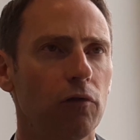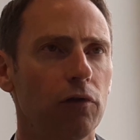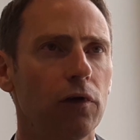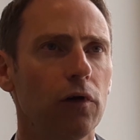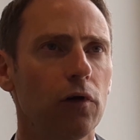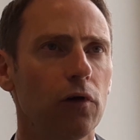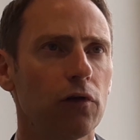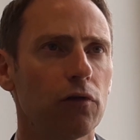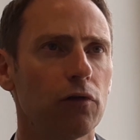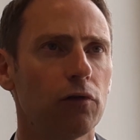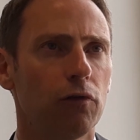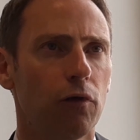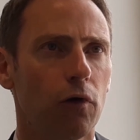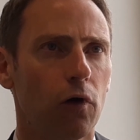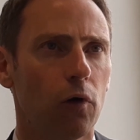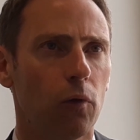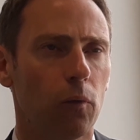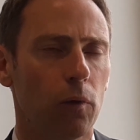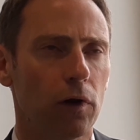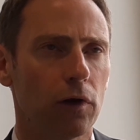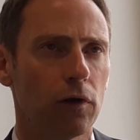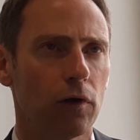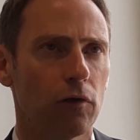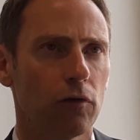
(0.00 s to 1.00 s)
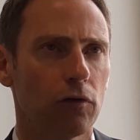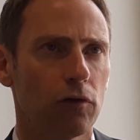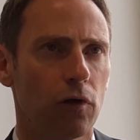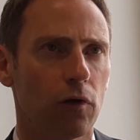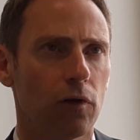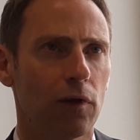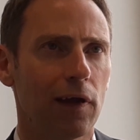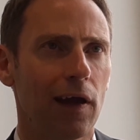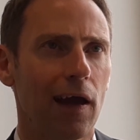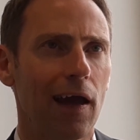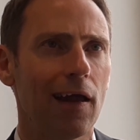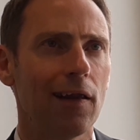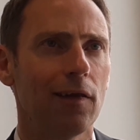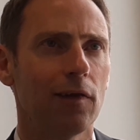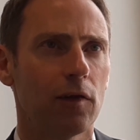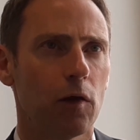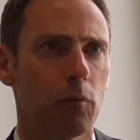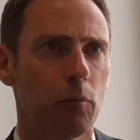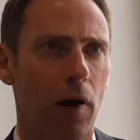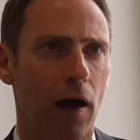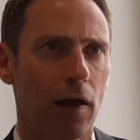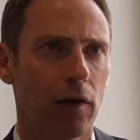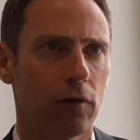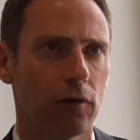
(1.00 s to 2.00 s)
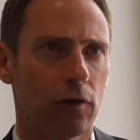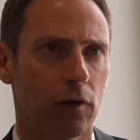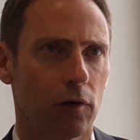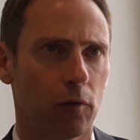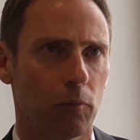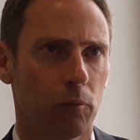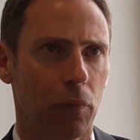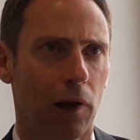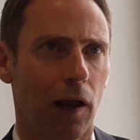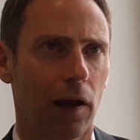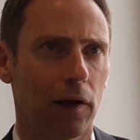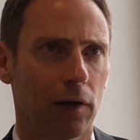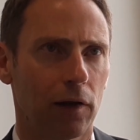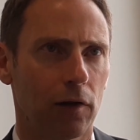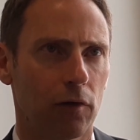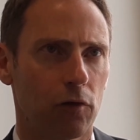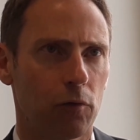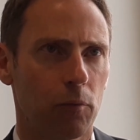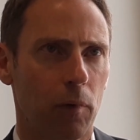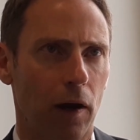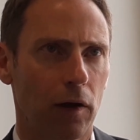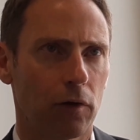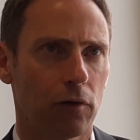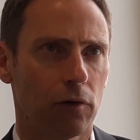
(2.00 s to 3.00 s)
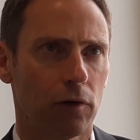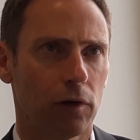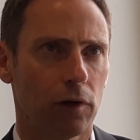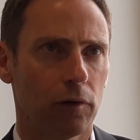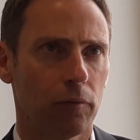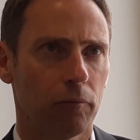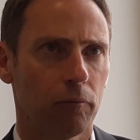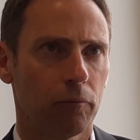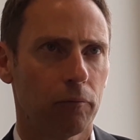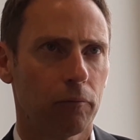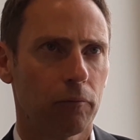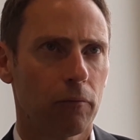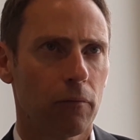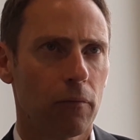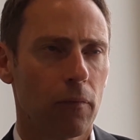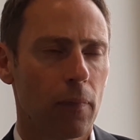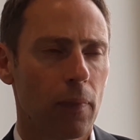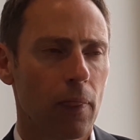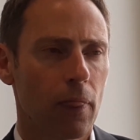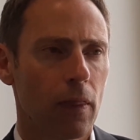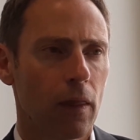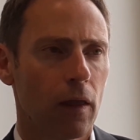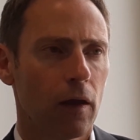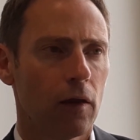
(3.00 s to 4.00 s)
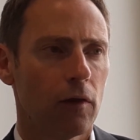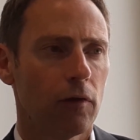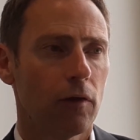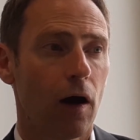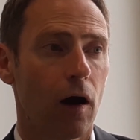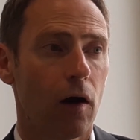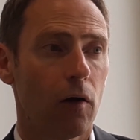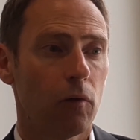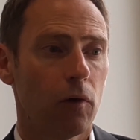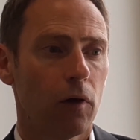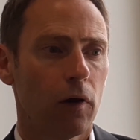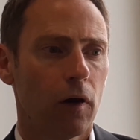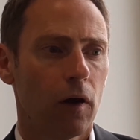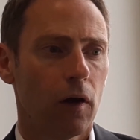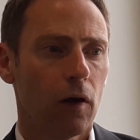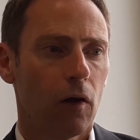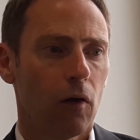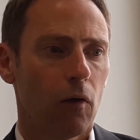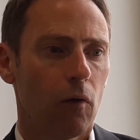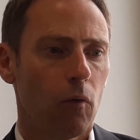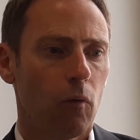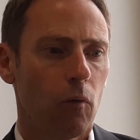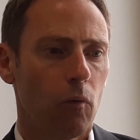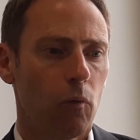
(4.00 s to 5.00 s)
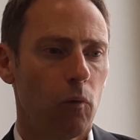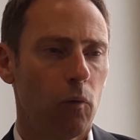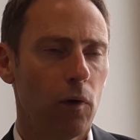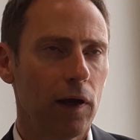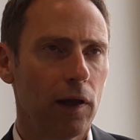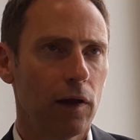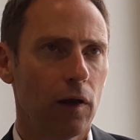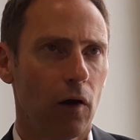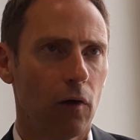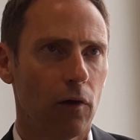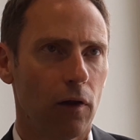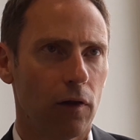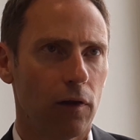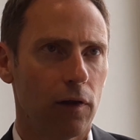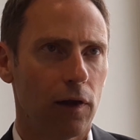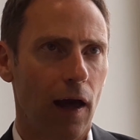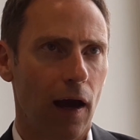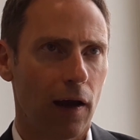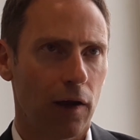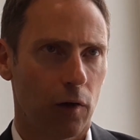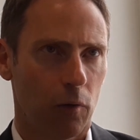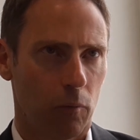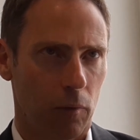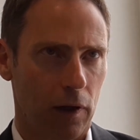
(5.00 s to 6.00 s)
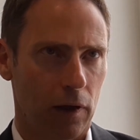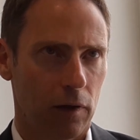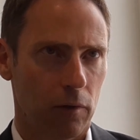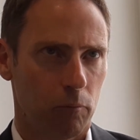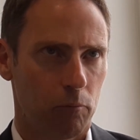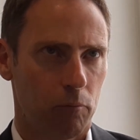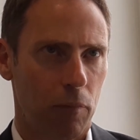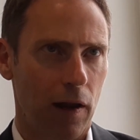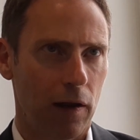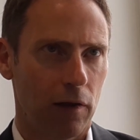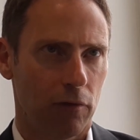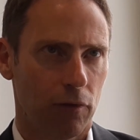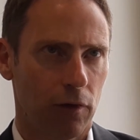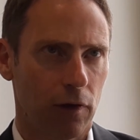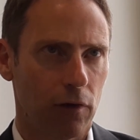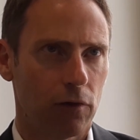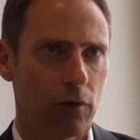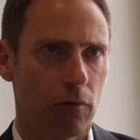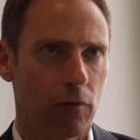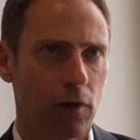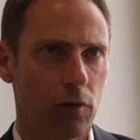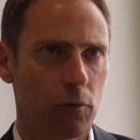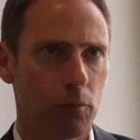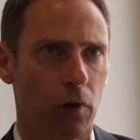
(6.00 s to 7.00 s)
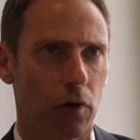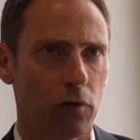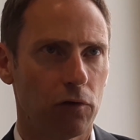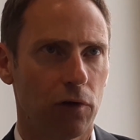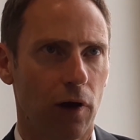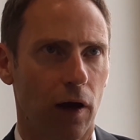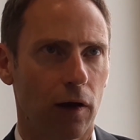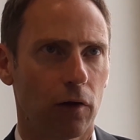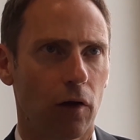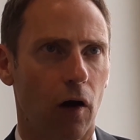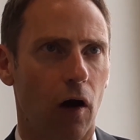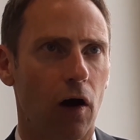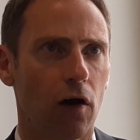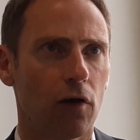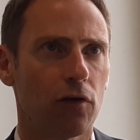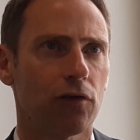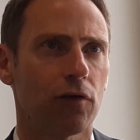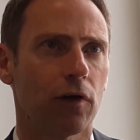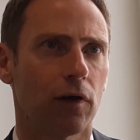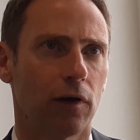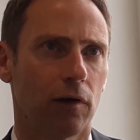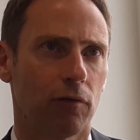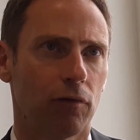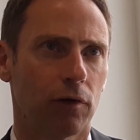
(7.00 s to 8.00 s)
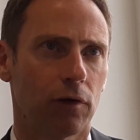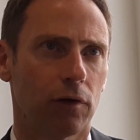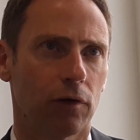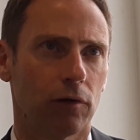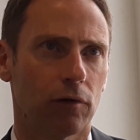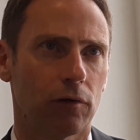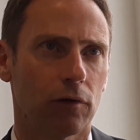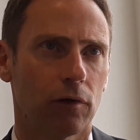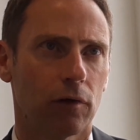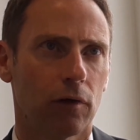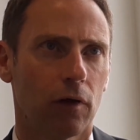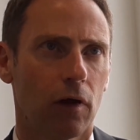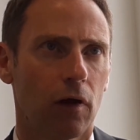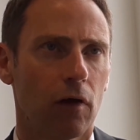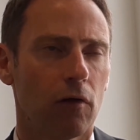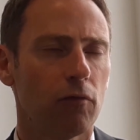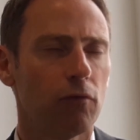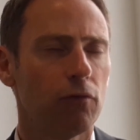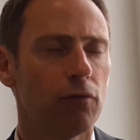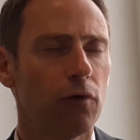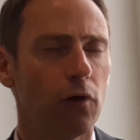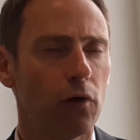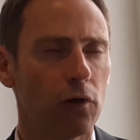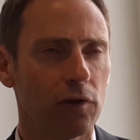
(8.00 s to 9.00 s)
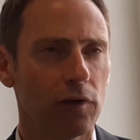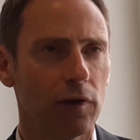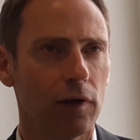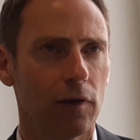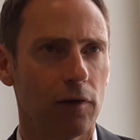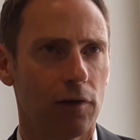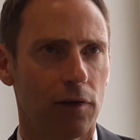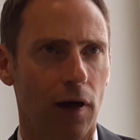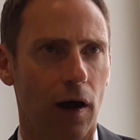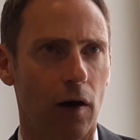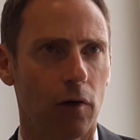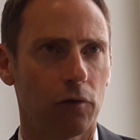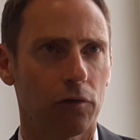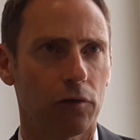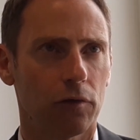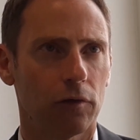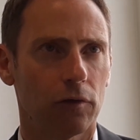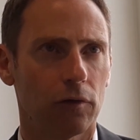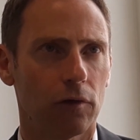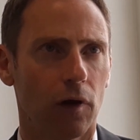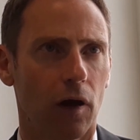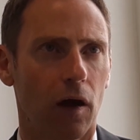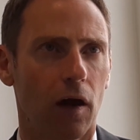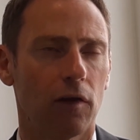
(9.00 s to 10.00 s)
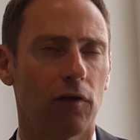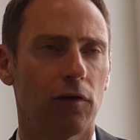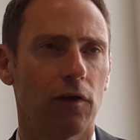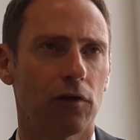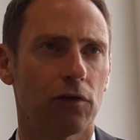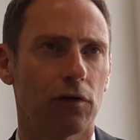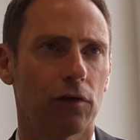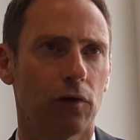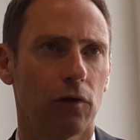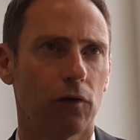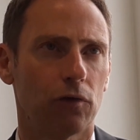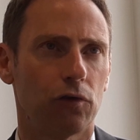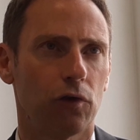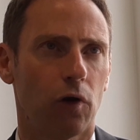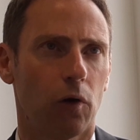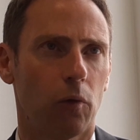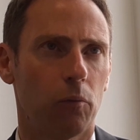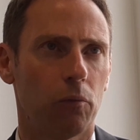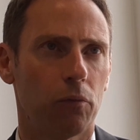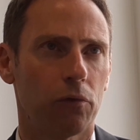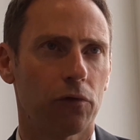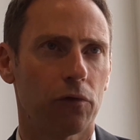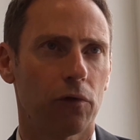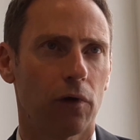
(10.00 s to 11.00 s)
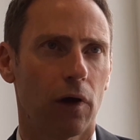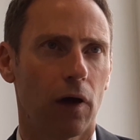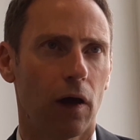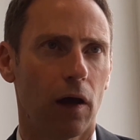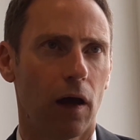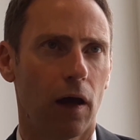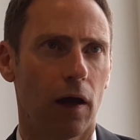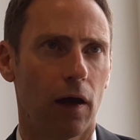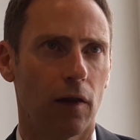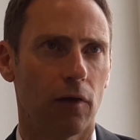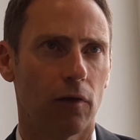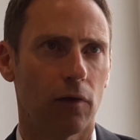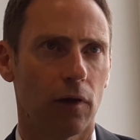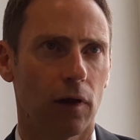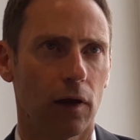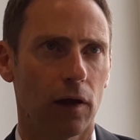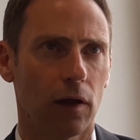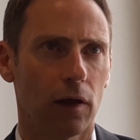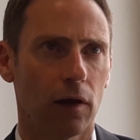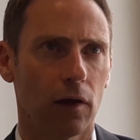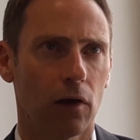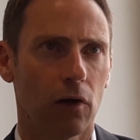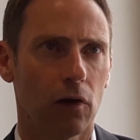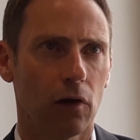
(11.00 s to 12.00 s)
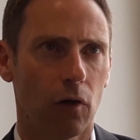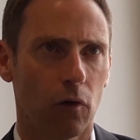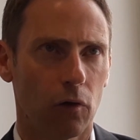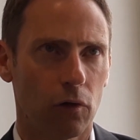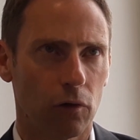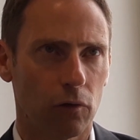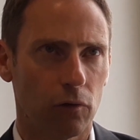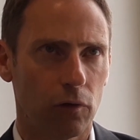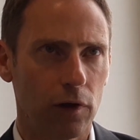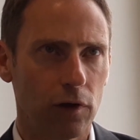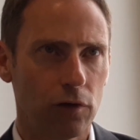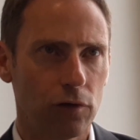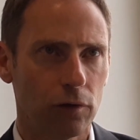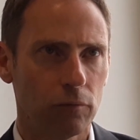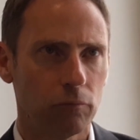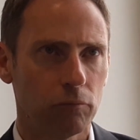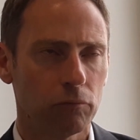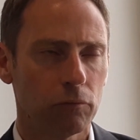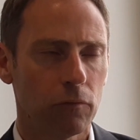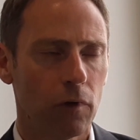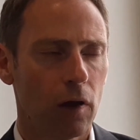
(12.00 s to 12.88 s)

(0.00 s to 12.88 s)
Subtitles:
views forward to the independent Planning Inspectorate. Now, we know that the economic benefits of this project are significant. 14,000 additional jobs in the local region,